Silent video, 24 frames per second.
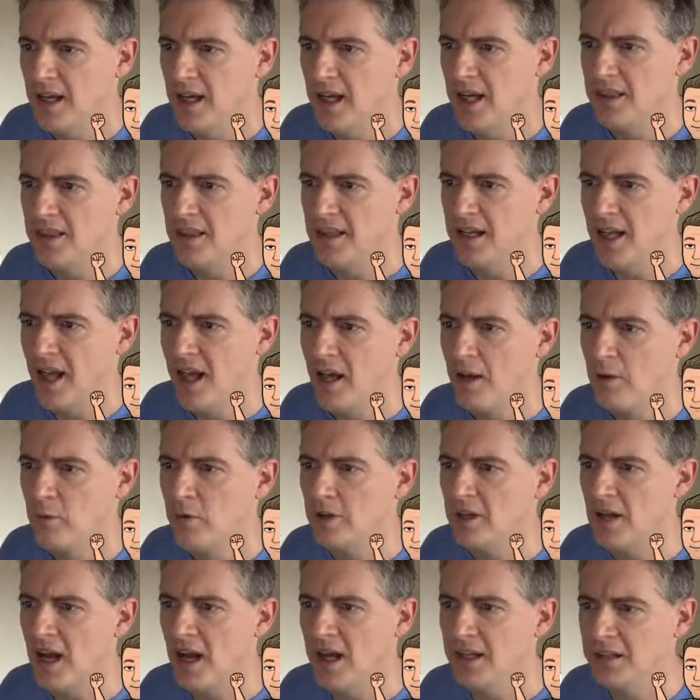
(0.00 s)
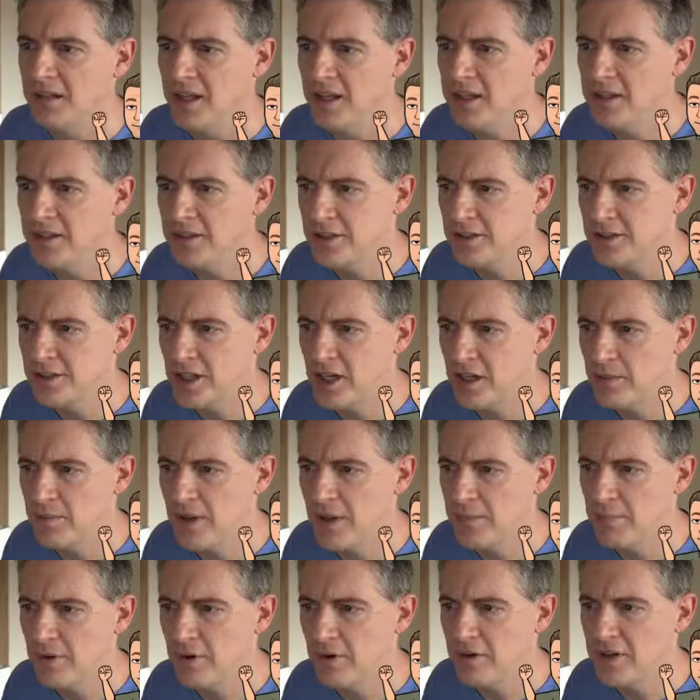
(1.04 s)
And then how would I like to share
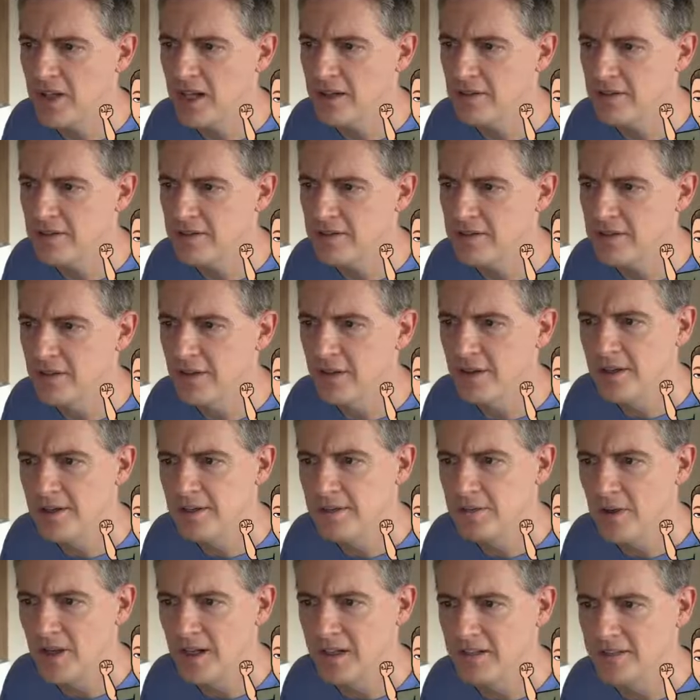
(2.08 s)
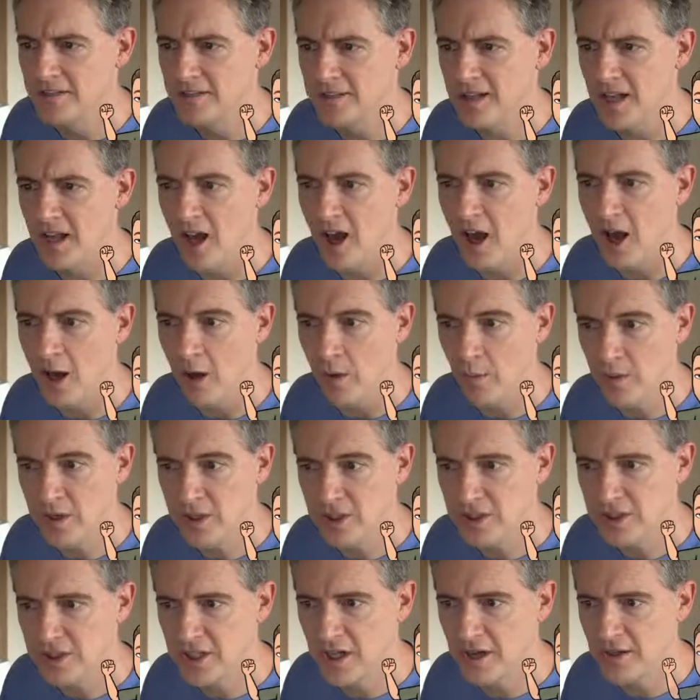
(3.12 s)
my pronouns? So I can say
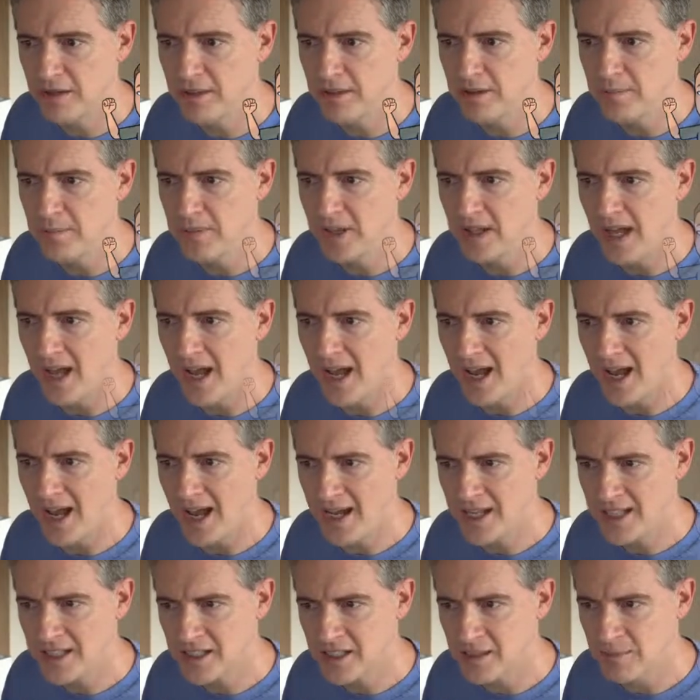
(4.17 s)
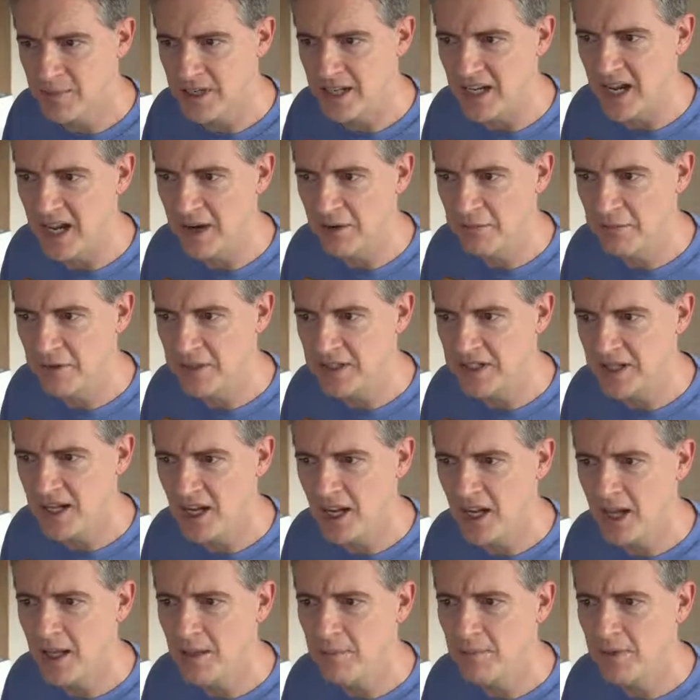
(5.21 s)
always share them, ask me every
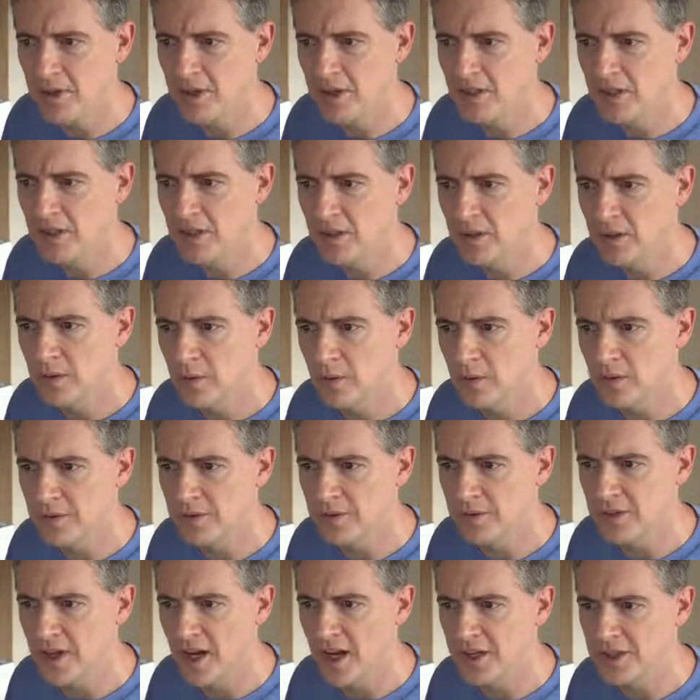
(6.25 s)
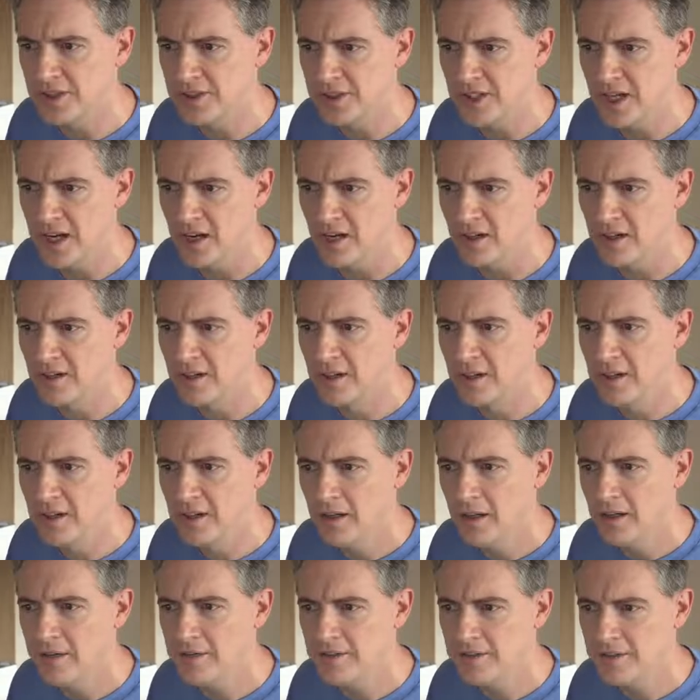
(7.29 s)
time, or do not share.
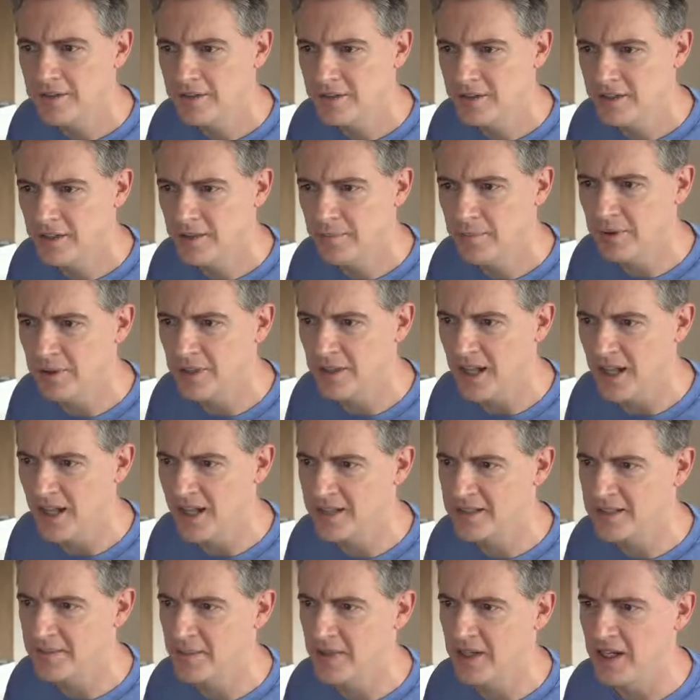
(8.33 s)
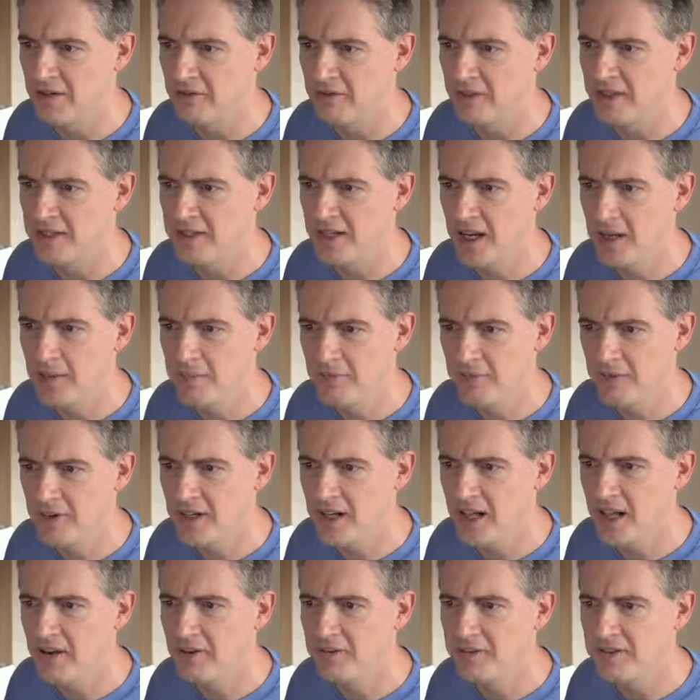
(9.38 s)
I'm just going to put ask me every time for
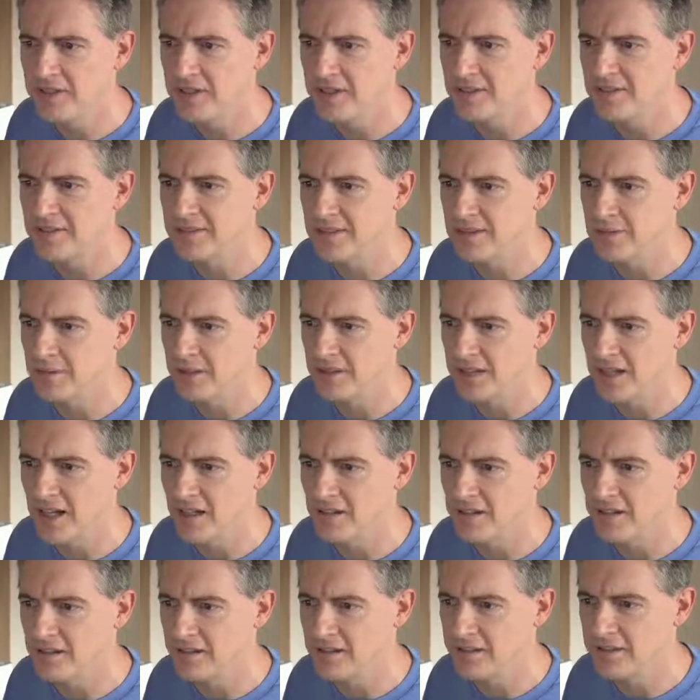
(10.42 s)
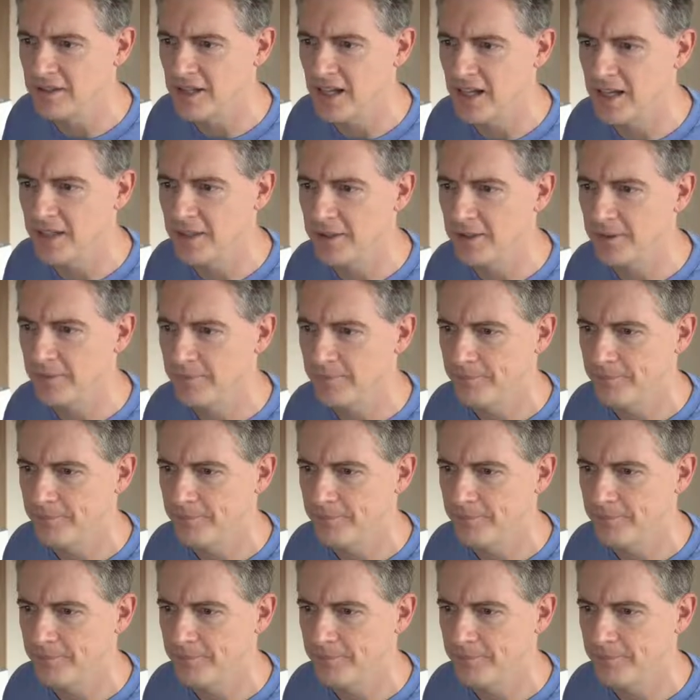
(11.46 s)
now so you can see what that looks like.